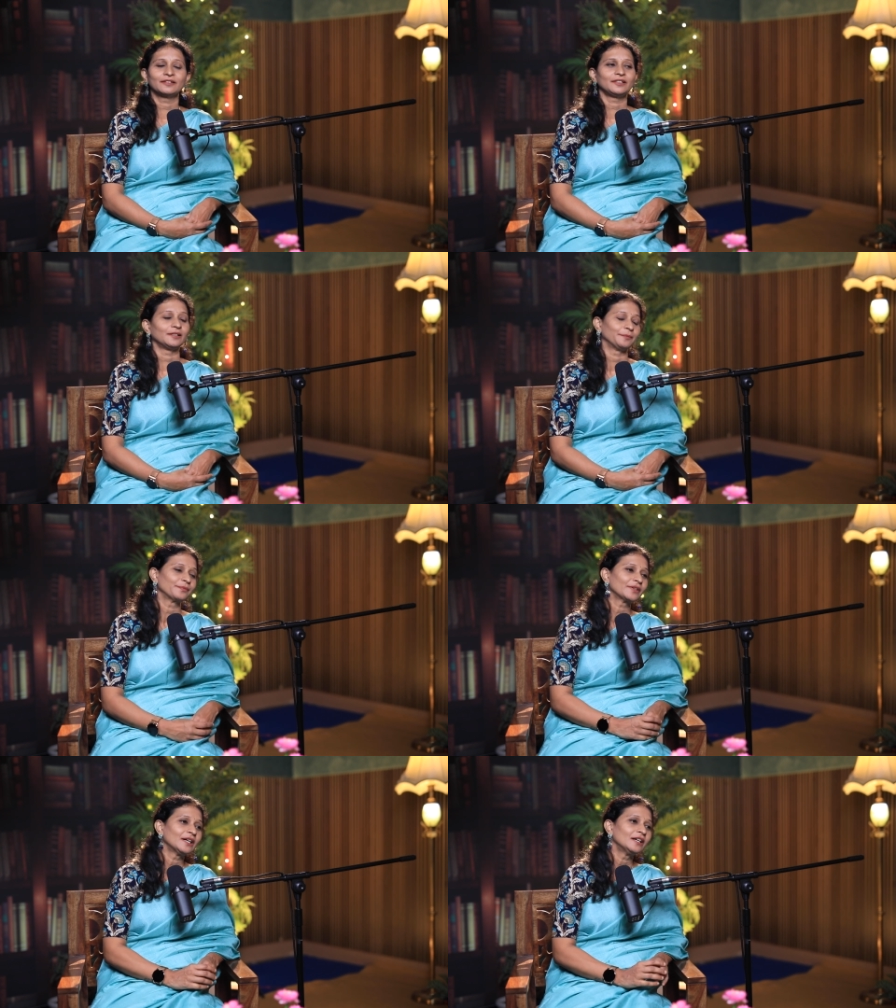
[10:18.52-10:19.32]
Yeah.
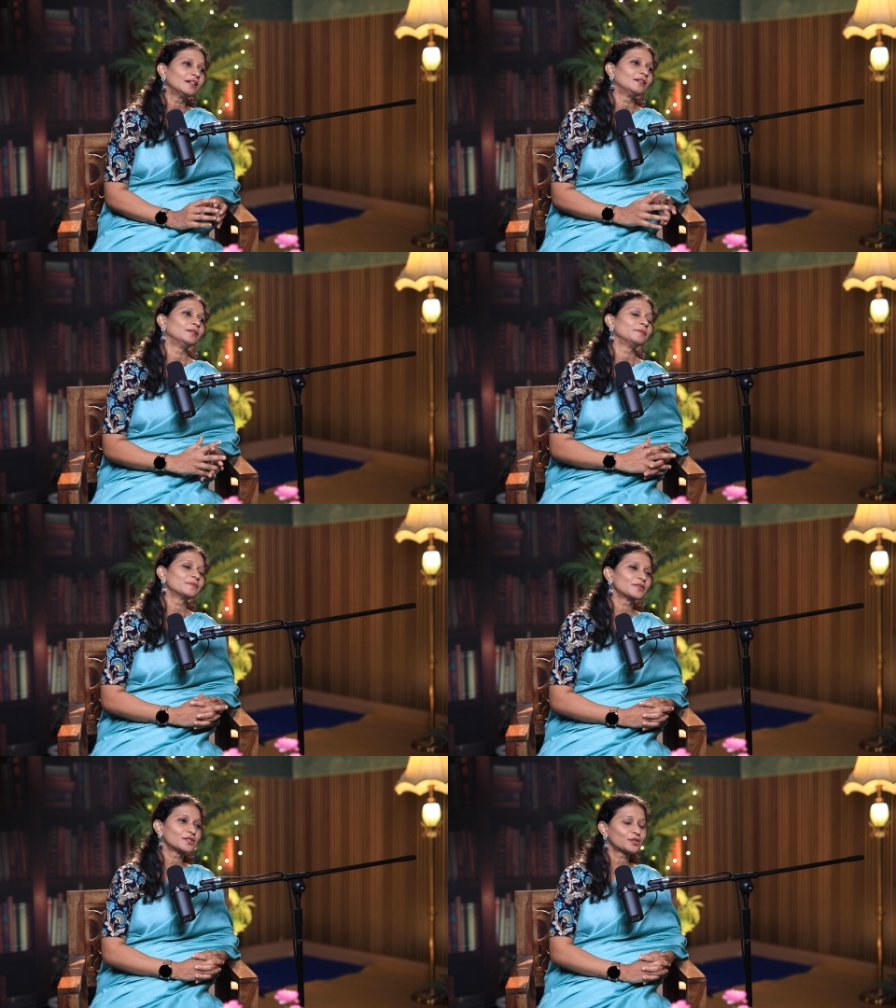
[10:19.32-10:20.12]

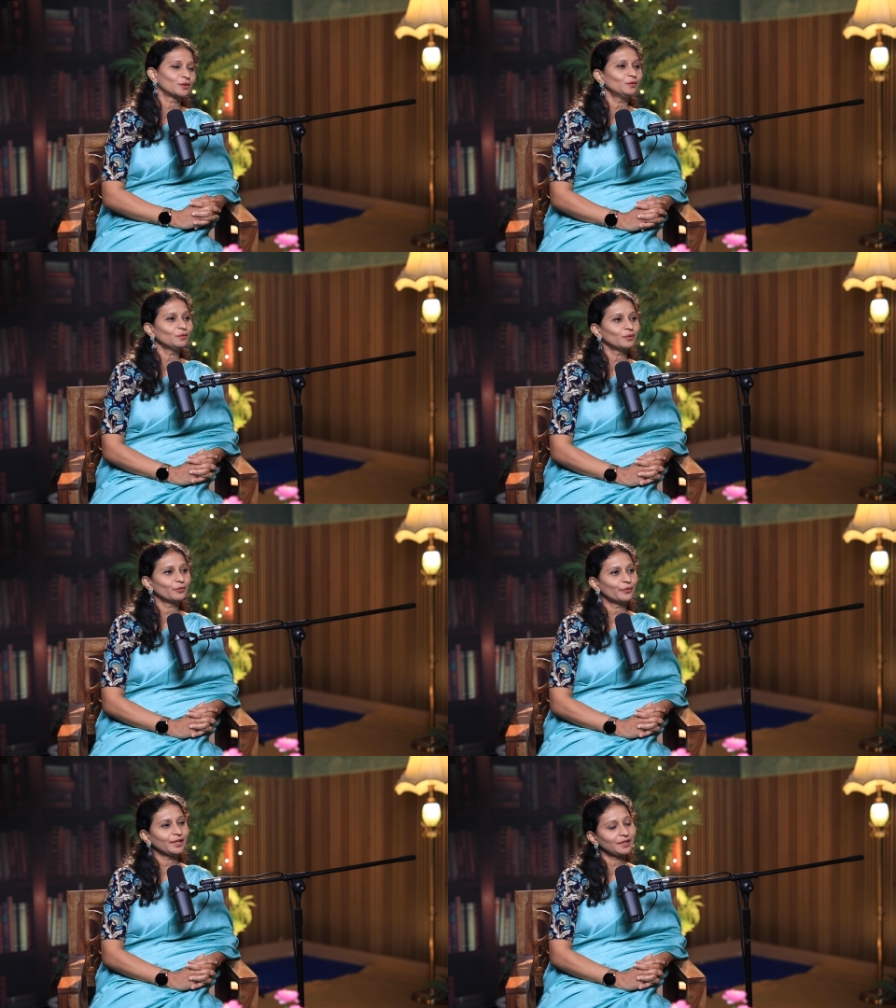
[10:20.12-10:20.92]
So,
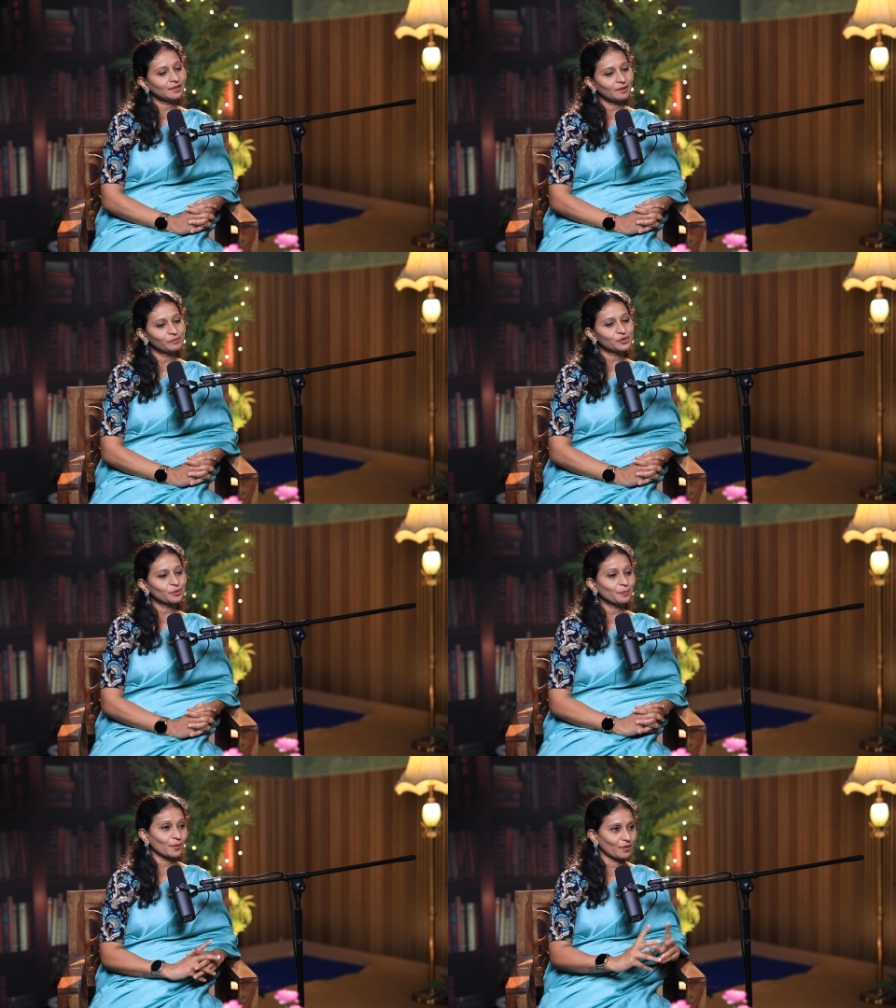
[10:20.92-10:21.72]
when it comes
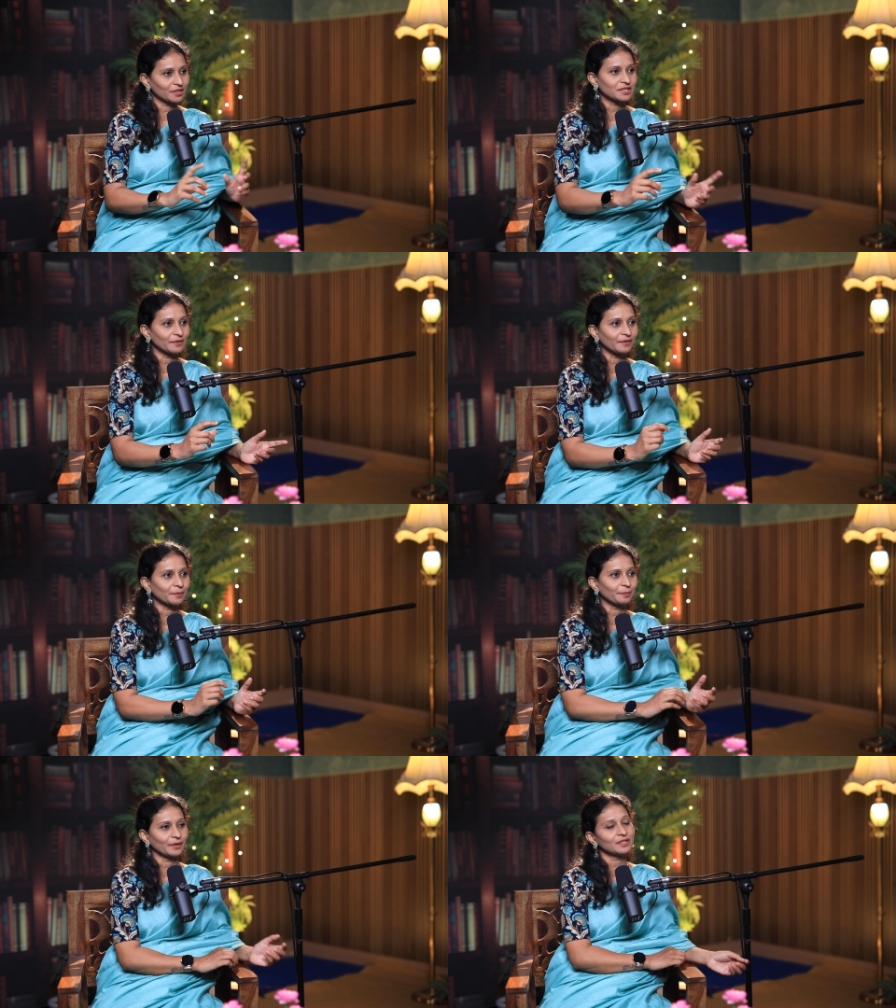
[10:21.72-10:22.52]
to product
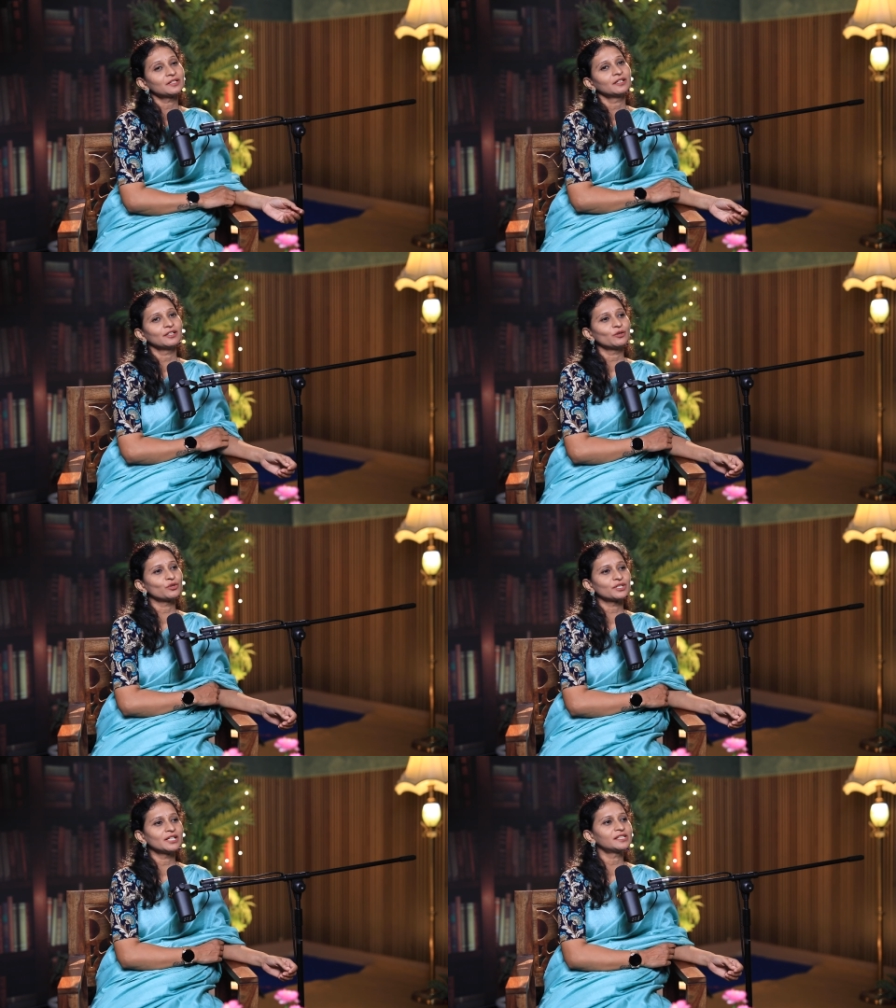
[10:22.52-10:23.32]
development,
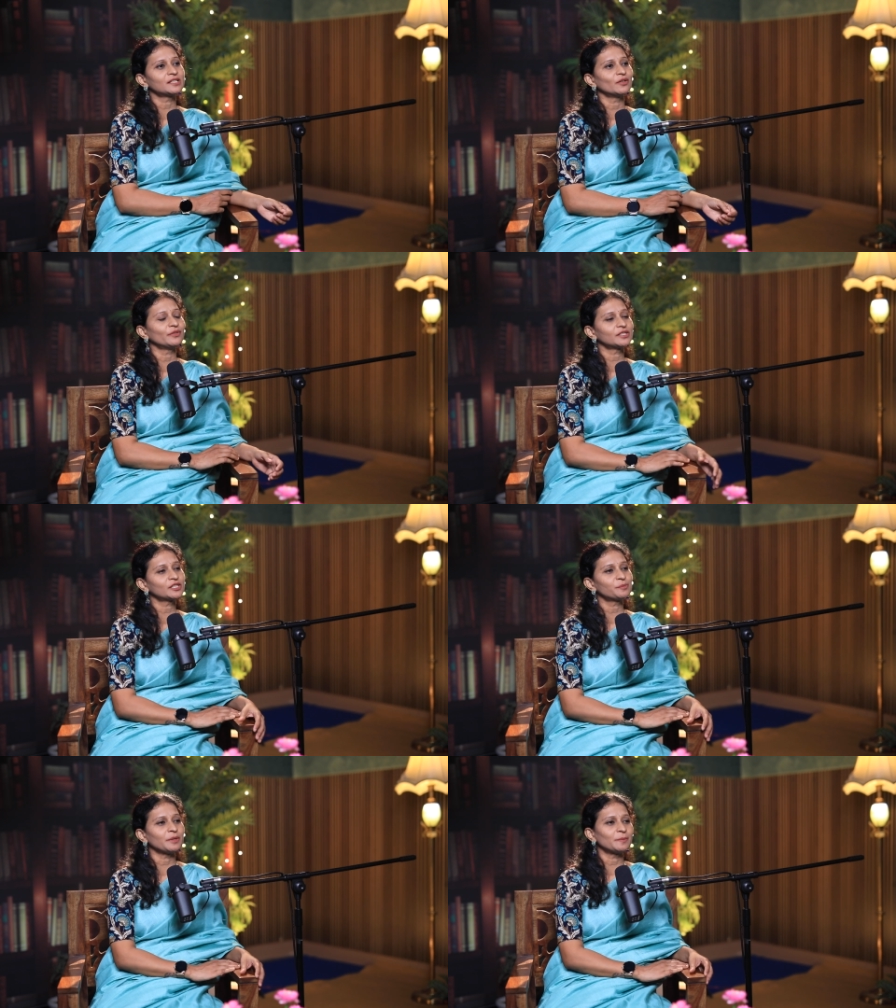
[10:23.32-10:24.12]
usually
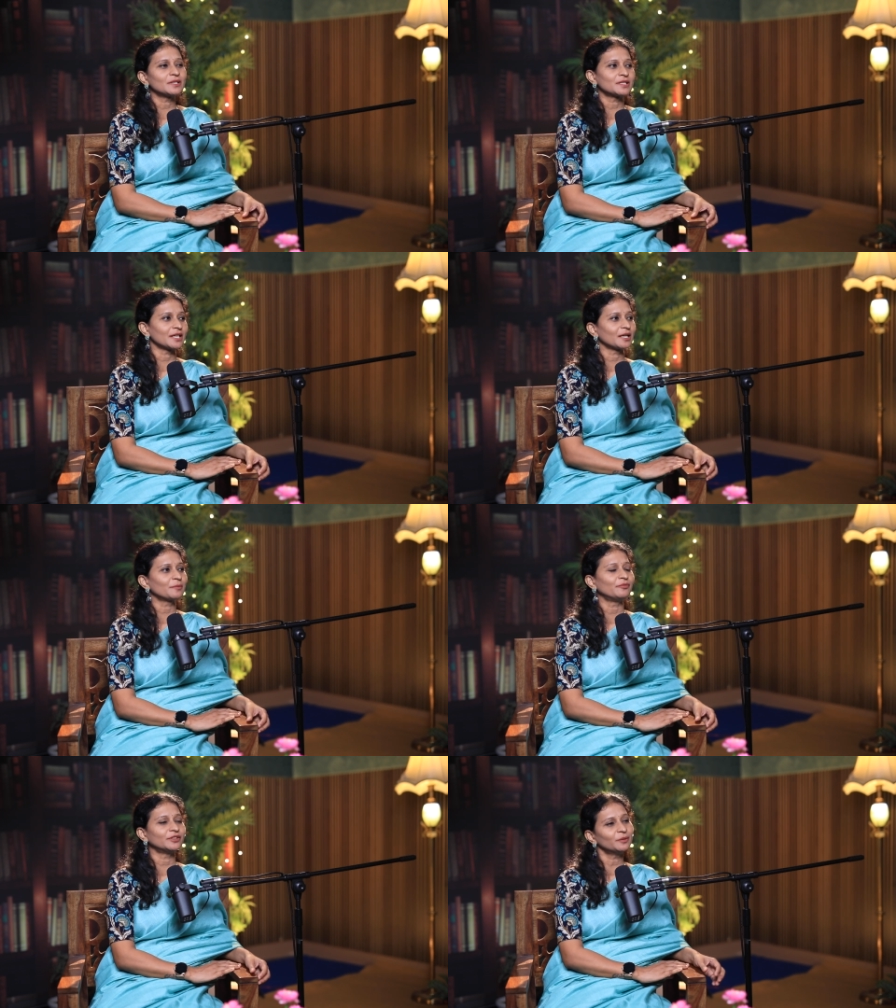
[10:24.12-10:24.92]
services people take
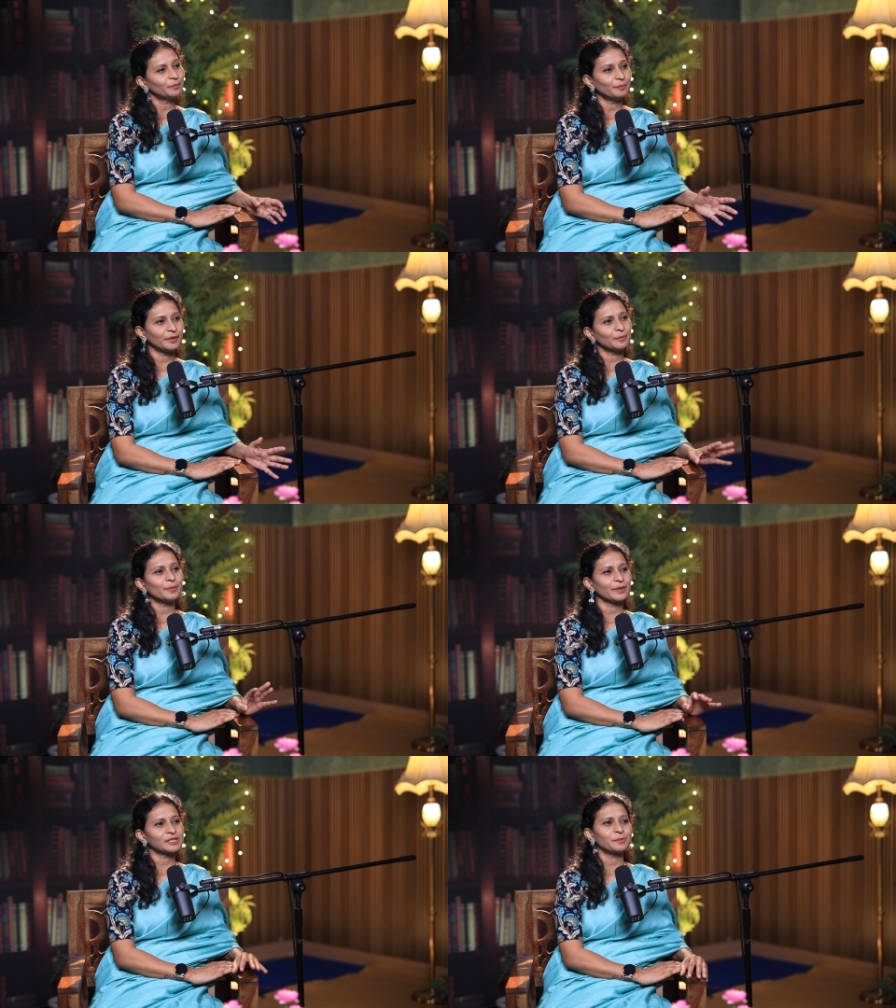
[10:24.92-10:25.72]
up with a
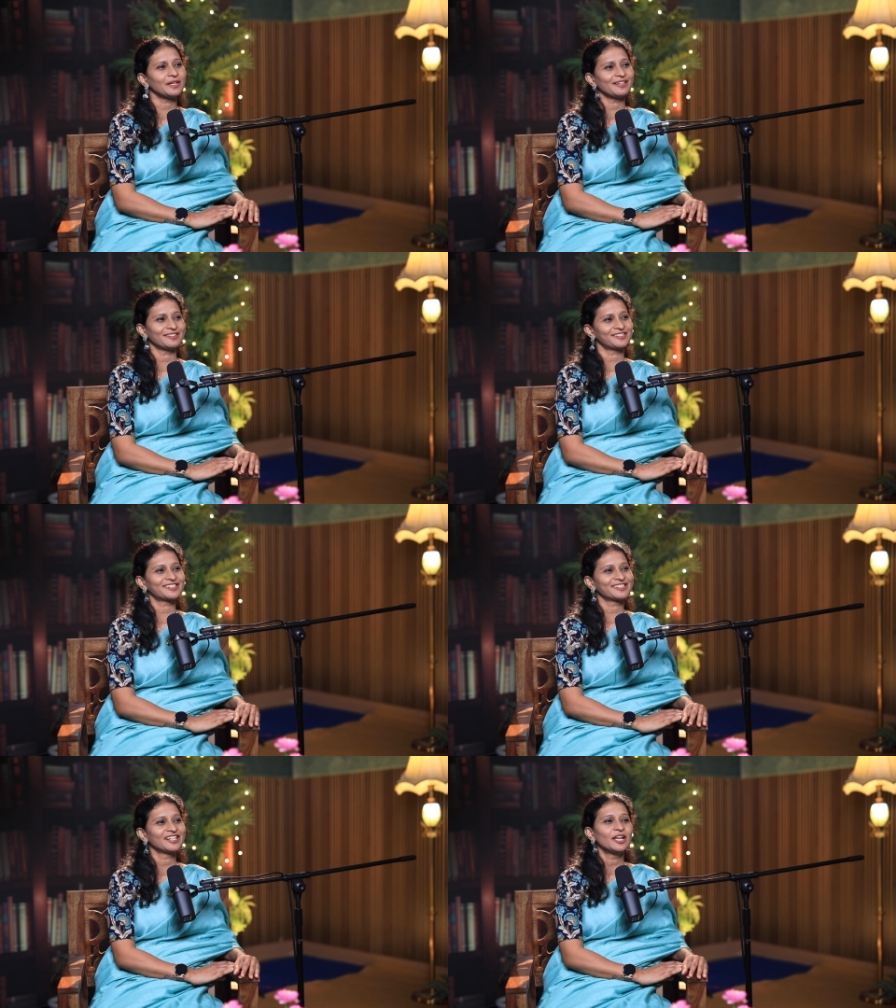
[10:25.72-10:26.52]
minimum experience.